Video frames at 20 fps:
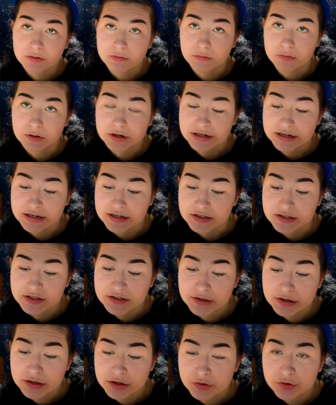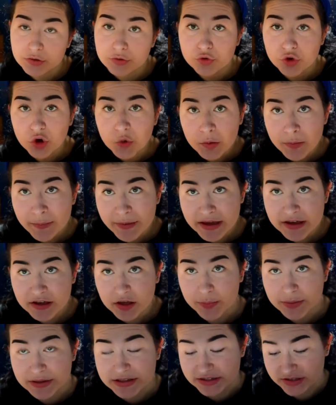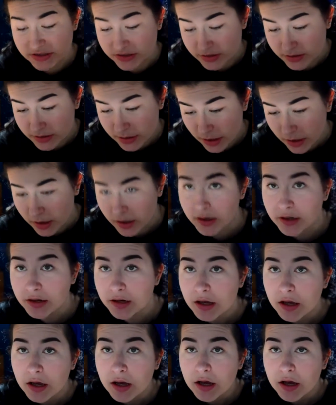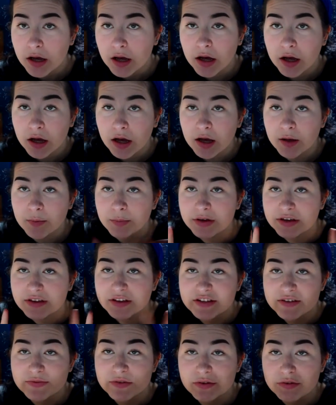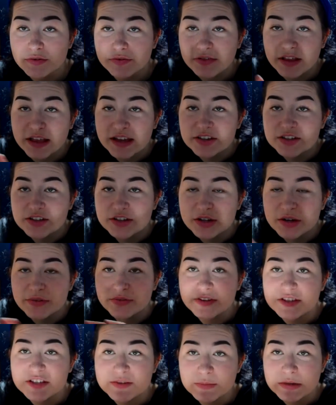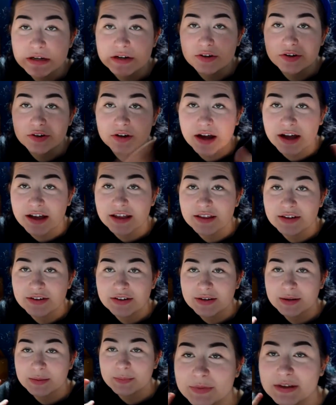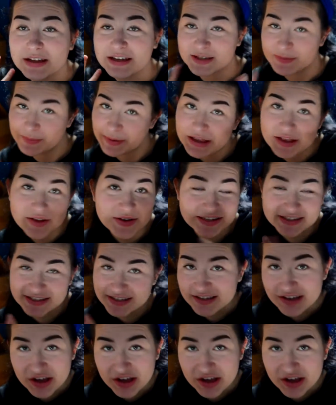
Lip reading: Right, so the normal makeup is done. Because of the reflection of this mirror, I look as pale as a